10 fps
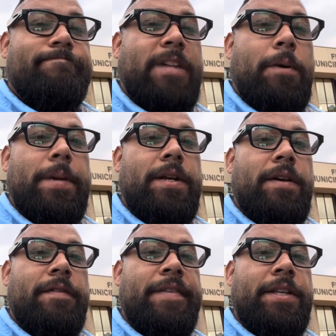That'll be
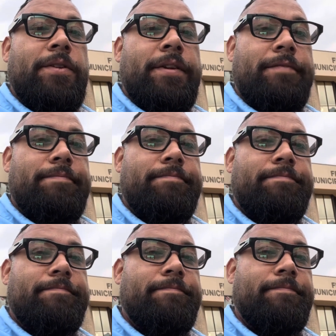another victory
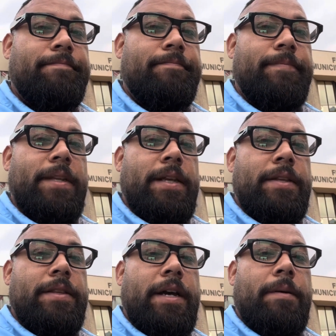
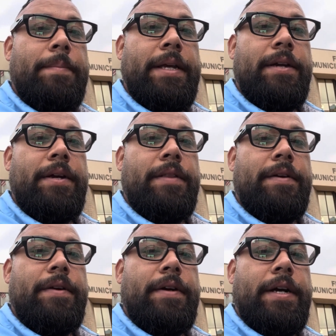that'll be
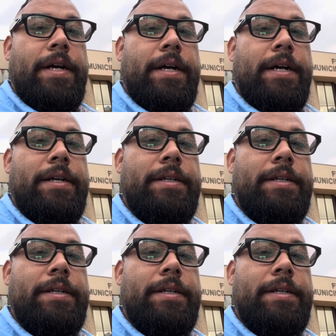another uh,